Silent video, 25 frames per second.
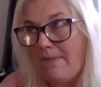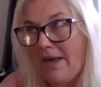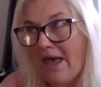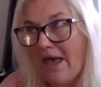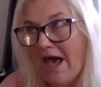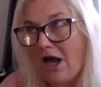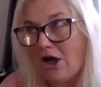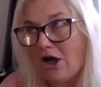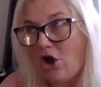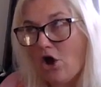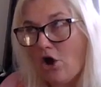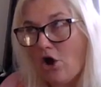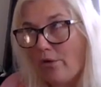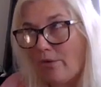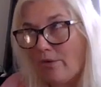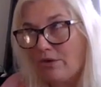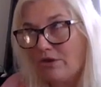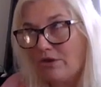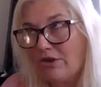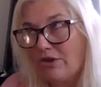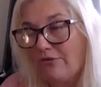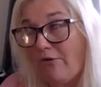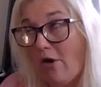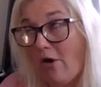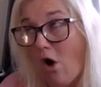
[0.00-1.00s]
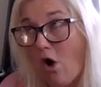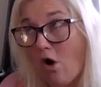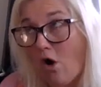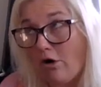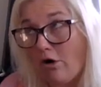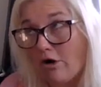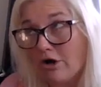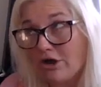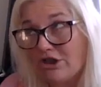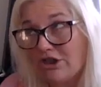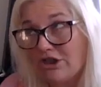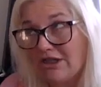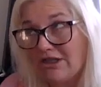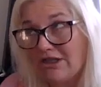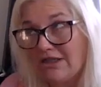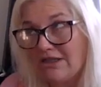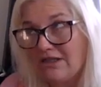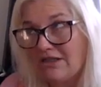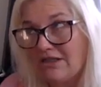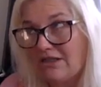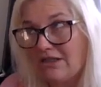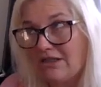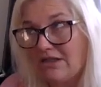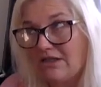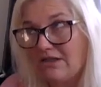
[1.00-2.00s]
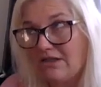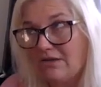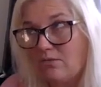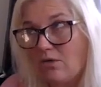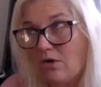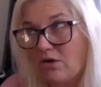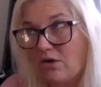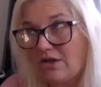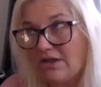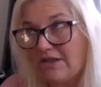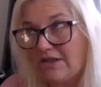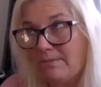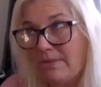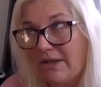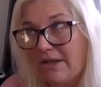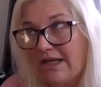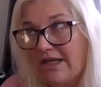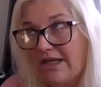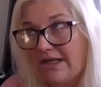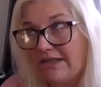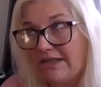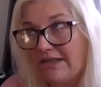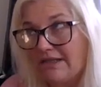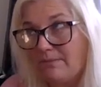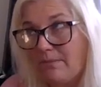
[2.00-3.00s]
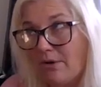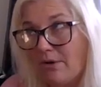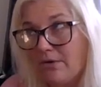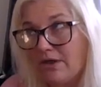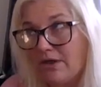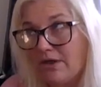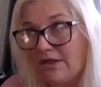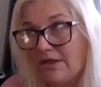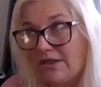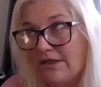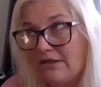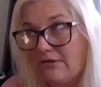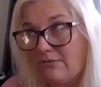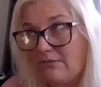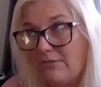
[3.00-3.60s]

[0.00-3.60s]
about codes of origins is what is being spoken